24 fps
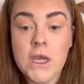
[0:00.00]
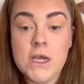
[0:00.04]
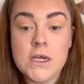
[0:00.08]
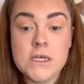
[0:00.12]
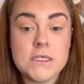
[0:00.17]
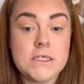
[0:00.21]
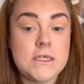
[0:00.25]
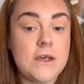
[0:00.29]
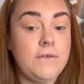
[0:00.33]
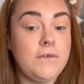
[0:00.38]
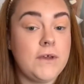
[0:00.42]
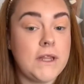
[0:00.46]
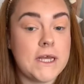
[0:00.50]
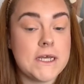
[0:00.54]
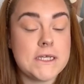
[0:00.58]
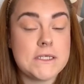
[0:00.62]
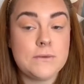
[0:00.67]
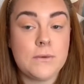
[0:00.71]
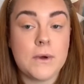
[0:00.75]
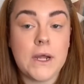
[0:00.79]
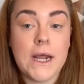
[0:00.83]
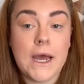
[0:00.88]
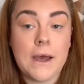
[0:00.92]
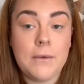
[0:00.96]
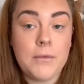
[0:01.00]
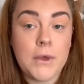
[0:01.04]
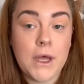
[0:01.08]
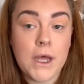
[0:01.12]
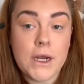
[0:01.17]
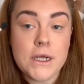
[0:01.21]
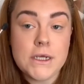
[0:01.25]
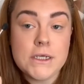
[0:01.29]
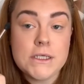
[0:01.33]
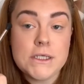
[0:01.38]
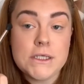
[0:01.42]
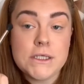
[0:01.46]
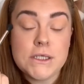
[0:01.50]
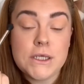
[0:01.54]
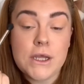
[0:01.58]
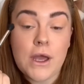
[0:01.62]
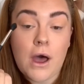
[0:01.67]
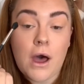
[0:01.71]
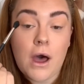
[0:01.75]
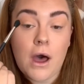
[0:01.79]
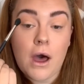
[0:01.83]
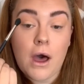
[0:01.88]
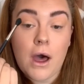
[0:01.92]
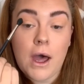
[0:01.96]
So for this one I'm going to
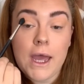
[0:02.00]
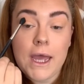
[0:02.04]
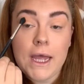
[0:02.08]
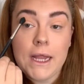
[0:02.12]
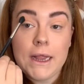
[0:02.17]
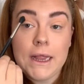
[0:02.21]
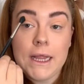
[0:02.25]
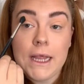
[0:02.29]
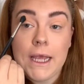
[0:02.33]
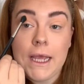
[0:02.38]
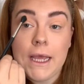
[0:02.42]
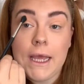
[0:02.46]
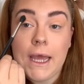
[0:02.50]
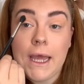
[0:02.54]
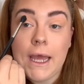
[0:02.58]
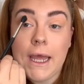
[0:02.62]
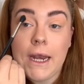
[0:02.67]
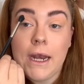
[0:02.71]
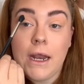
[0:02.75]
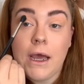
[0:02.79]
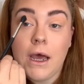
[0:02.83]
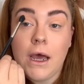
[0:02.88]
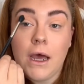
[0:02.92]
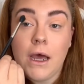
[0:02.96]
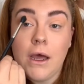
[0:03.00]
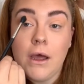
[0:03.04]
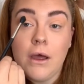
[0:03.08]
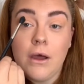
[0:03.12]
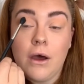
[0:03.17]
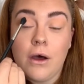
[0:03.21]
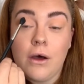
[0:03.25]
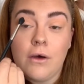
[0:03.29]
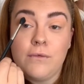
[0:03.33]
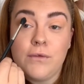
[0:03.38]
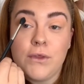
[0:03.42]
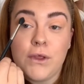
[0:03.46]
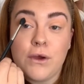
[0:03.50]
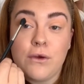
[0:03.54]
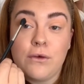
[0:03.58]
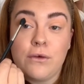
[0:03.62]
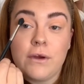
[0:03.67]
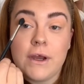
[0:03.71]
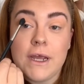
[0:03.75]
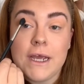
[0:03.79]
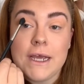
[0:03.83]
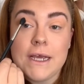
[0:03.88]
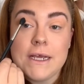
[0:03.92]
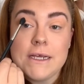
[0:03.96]
start in the inner of the
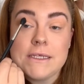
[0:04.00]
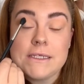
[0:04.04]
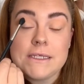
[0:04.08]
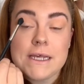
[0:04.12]
crease,